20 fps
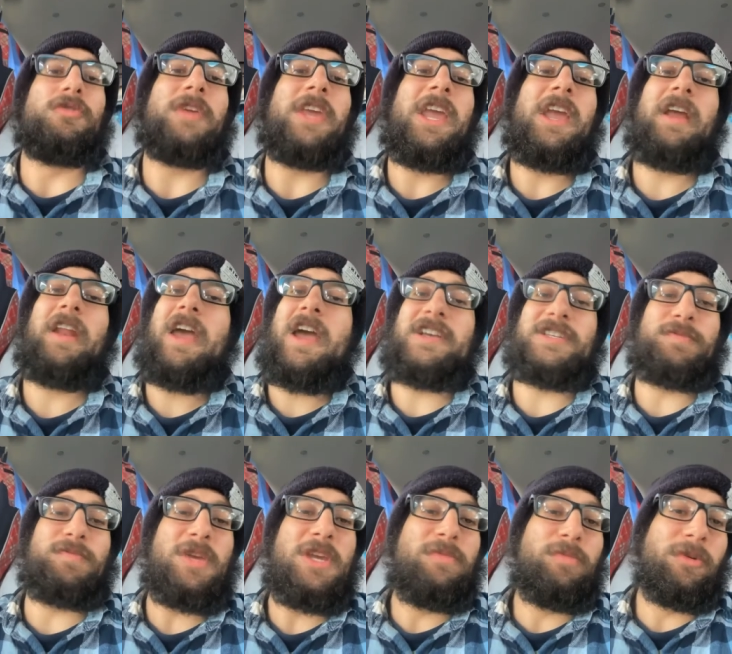can't
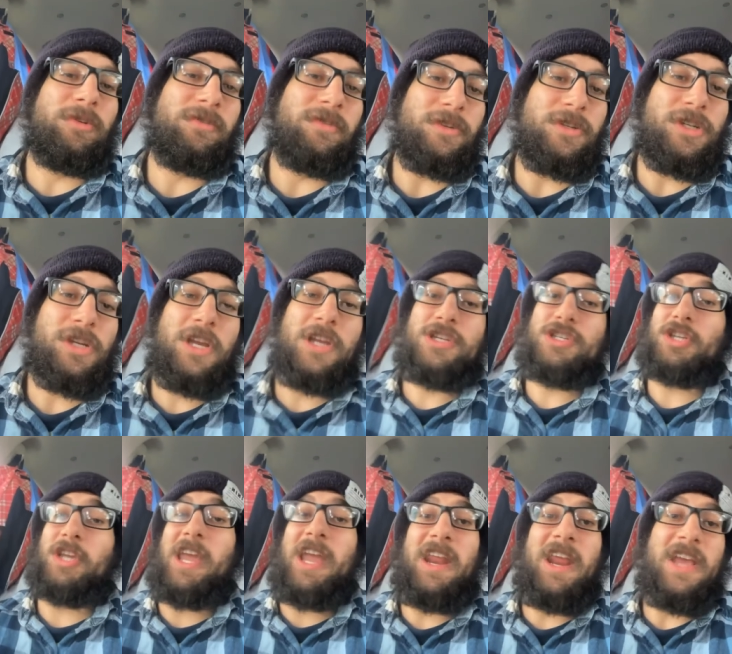ask people for change.
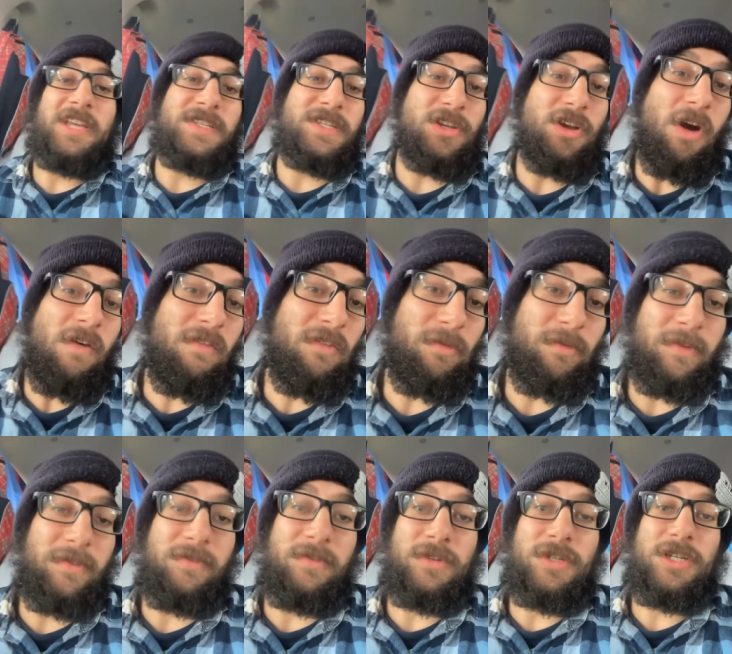You can't ask
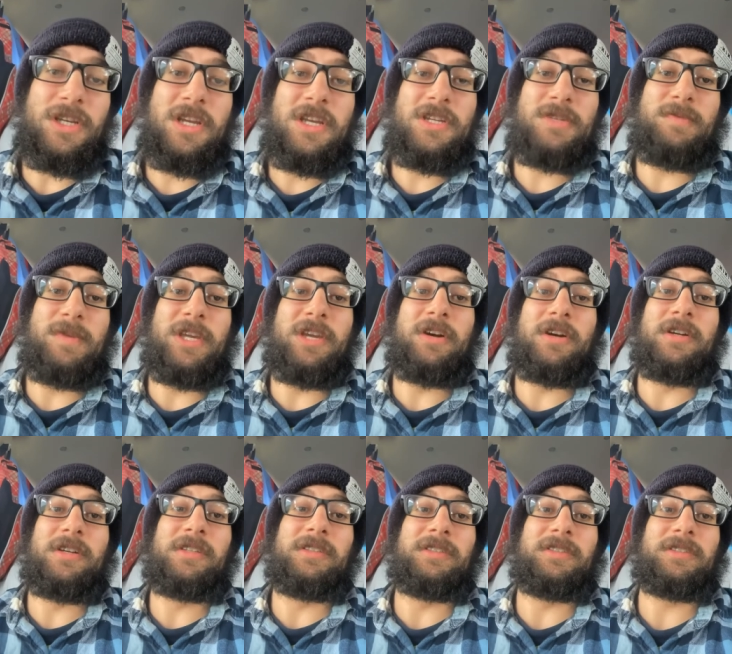government for change,
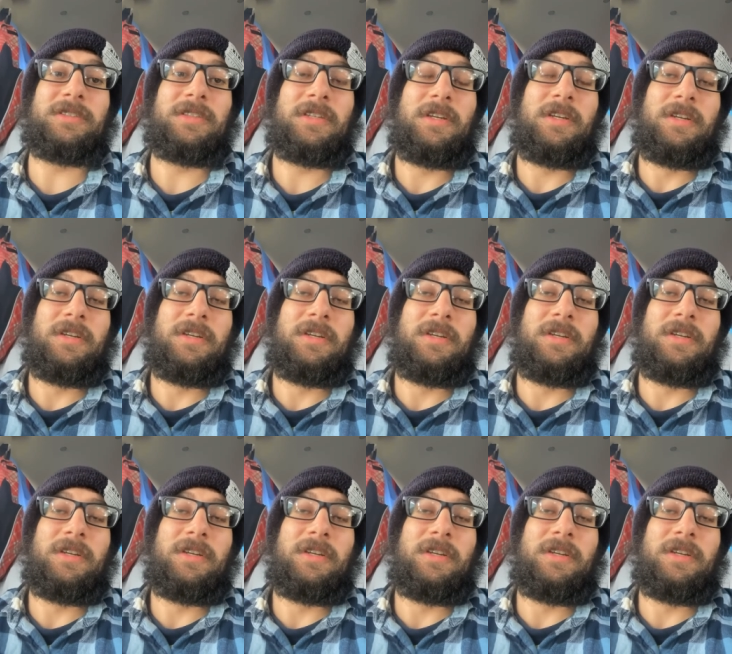because